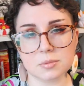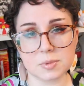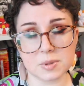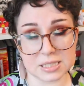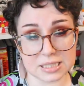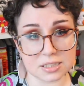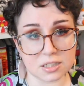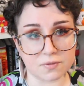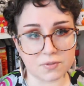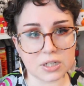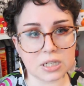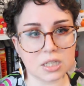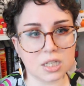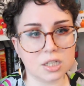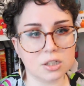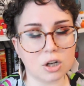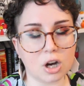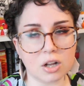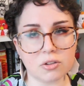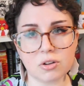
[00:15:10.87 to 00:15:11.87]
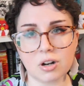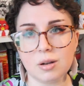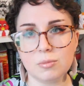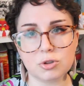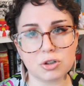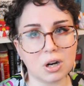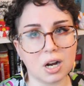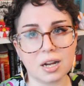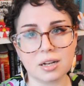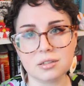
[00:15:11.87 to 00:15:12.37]
specifically, not that I'm
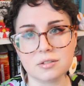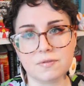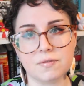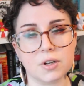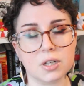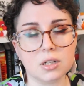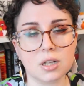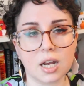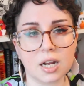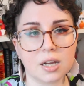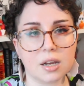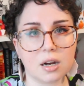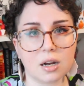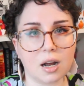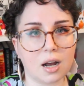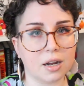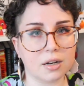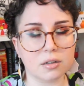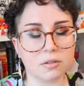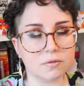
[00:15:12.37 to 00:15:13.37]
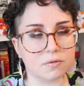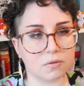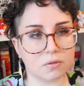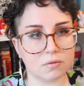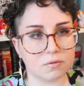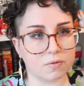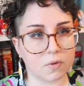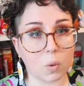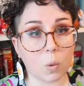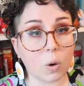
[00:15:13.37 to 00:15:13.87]
trying to fill any kind of
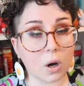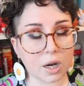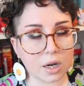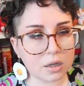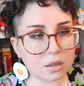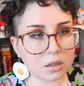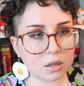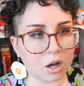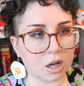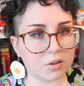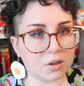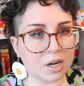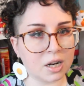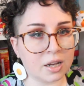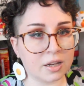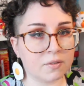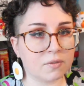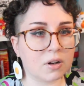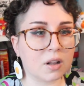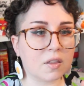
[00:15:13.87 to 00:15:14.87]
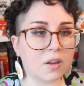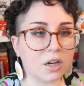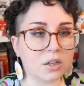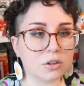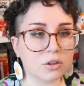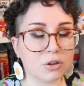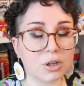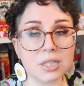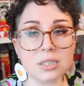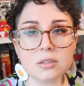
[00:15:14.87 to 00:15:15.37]
void, not that I even think
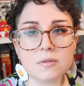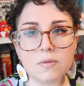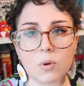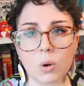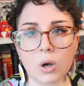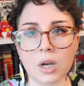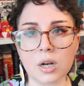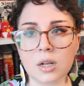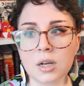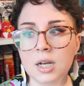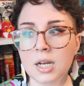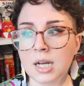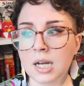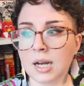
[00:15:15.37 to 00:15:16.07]
there is a void,